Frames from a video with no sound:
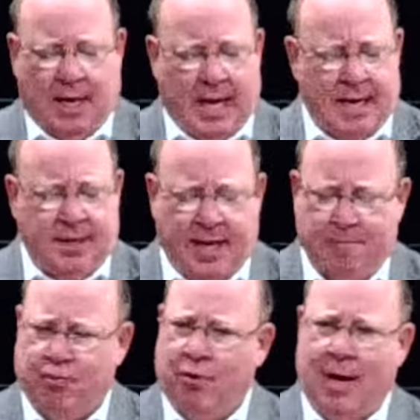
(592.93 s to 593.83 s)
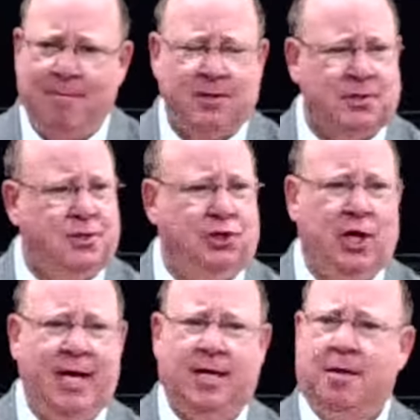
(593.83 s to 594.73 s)
God had promised
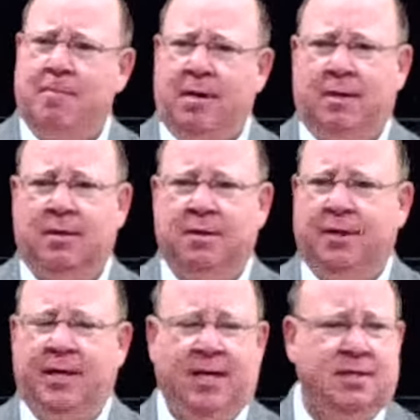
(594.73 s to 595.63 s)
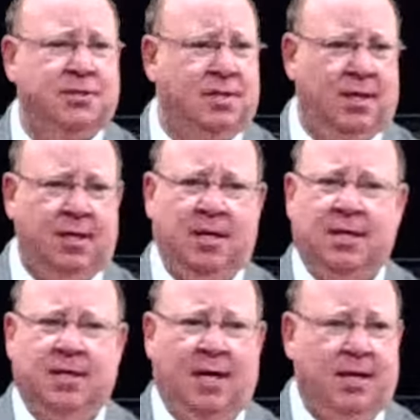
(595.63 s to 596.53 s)
Jacob that
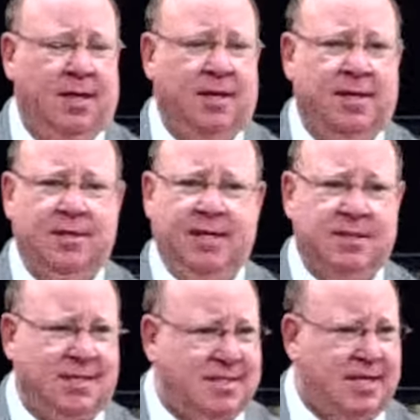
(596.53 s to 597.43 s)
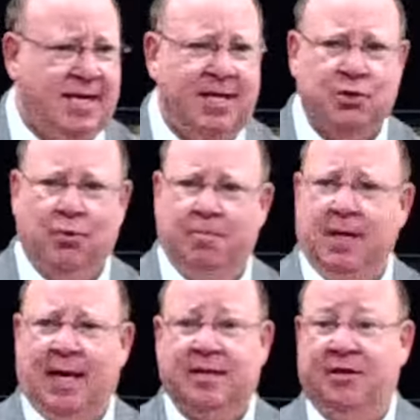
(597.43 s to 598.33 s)
his descendants would
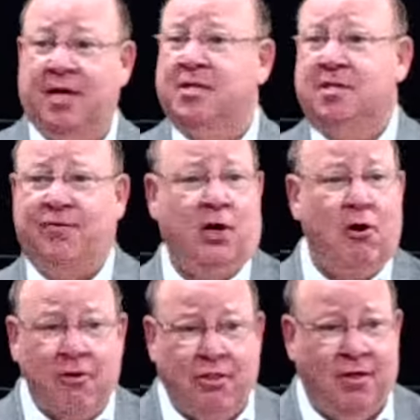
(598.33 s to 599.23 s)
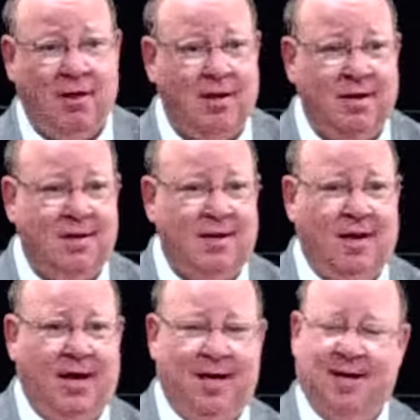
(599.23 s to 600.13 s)
be like the dust of the earth.
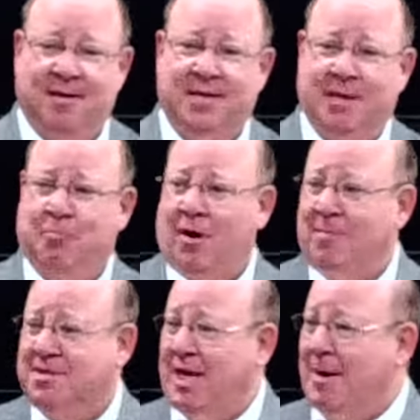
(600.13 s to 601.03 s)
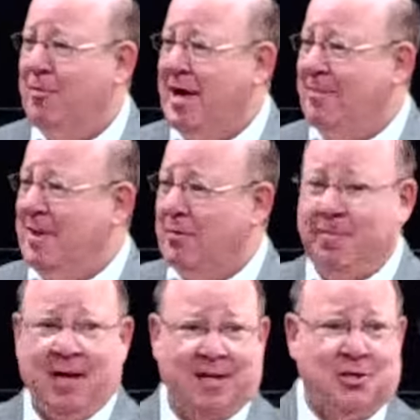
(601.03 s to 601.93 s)
He promised Abraham they
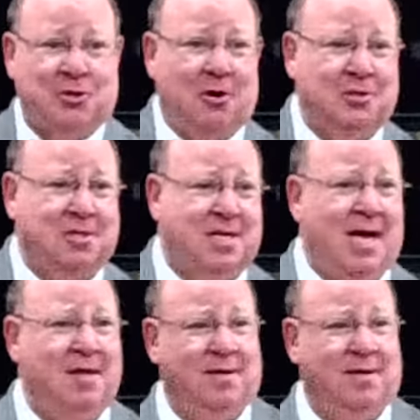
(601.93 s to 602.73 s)
would be like the stars of the